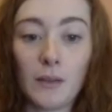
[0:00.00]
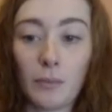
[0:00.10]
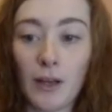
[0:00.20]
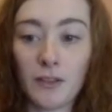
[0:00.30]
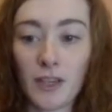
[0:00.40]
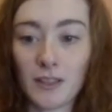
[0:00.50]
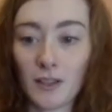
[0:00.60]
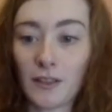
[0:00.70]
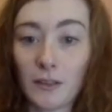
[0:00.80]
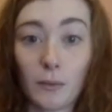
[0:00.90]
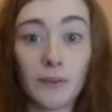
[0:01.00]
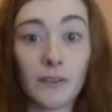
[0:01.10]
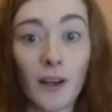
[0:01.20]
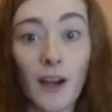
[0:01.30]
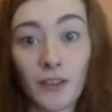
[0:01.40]
the project, or they don't
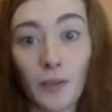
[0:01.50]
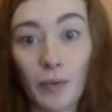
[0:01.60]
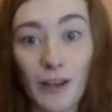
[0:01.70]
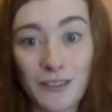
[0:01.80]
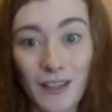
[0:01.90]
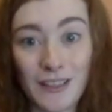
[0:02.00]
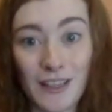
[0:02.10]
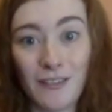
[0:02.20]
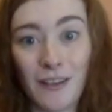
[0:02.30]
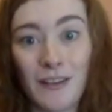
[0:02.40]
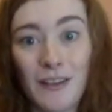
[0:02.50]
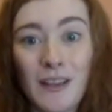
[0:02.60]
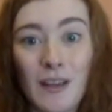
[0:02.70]
start a project even.